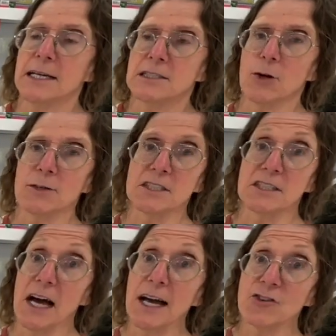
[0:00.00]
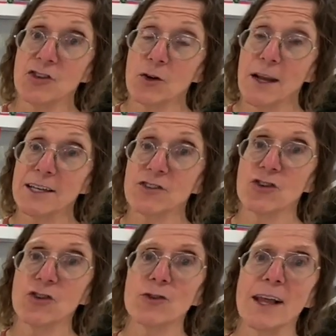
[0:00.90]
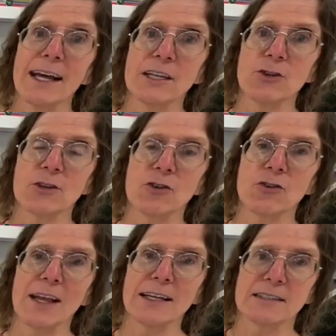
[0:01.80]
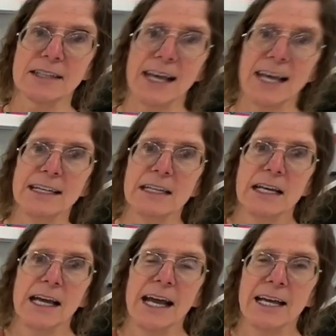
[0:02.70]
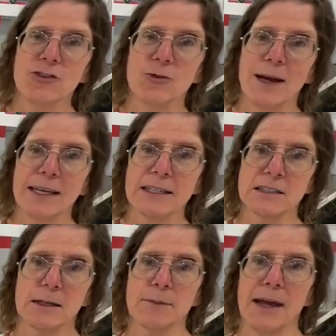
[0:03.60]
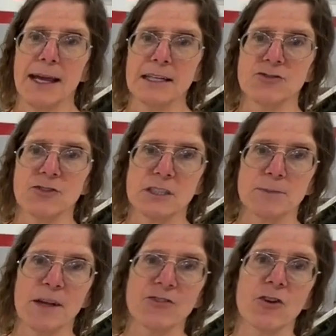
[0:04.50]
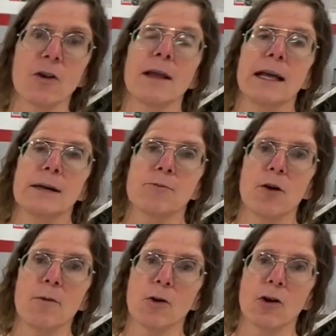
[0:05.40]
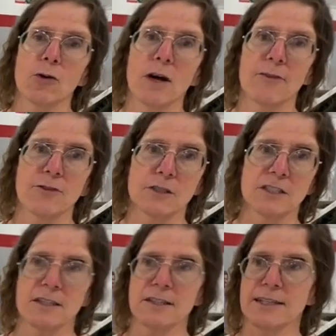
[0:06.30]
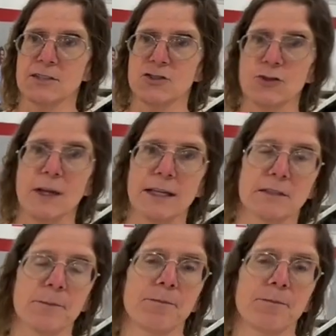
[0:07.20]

So it's not too late to do that. You can do that today and you might get some extra special promo code offers in the next two days.